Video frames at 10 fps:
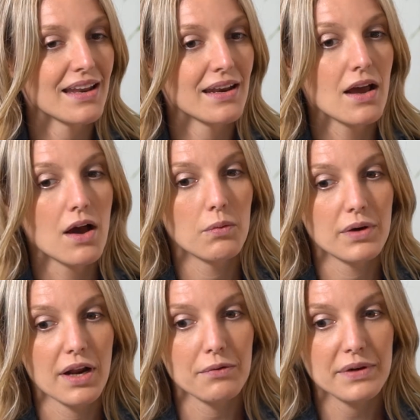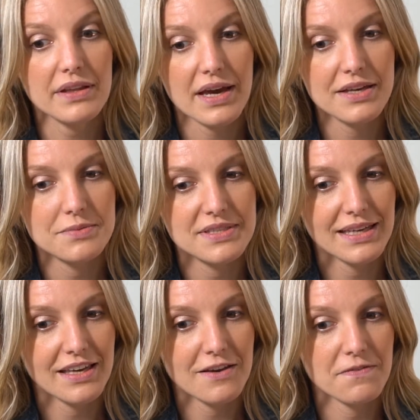And what I realized was
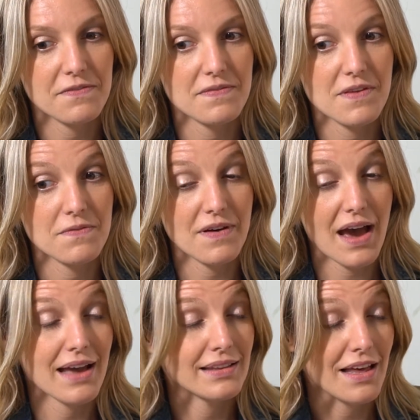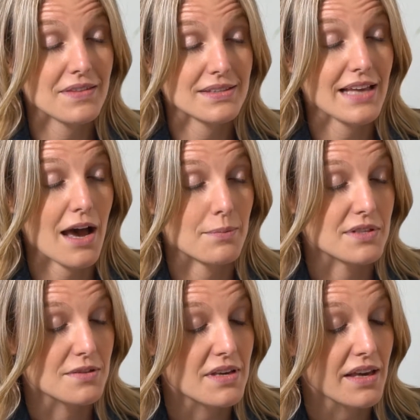if I allowed this to
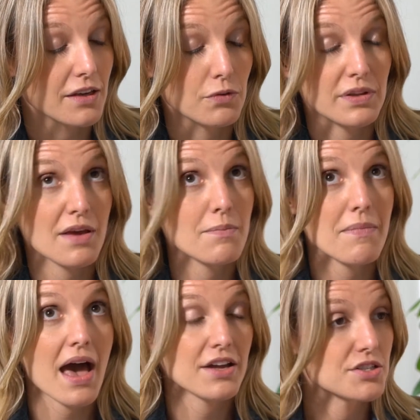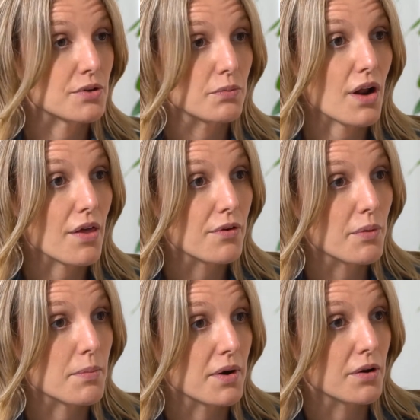happen to me, I can only imagine what other
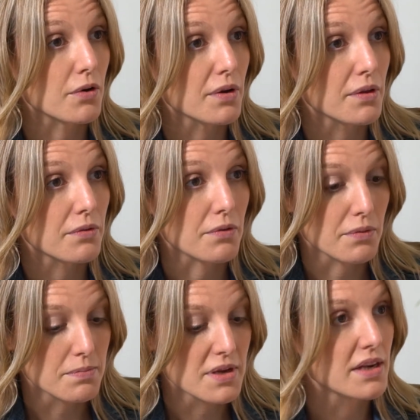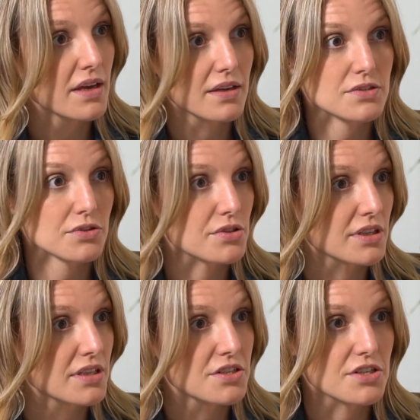women are going through with media and social
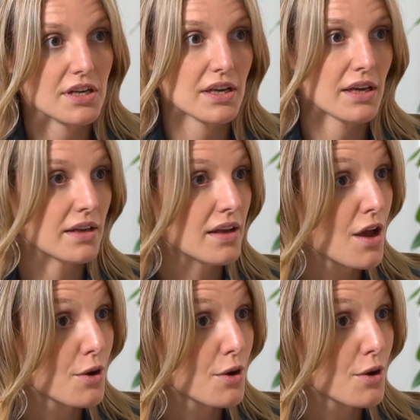conditioning and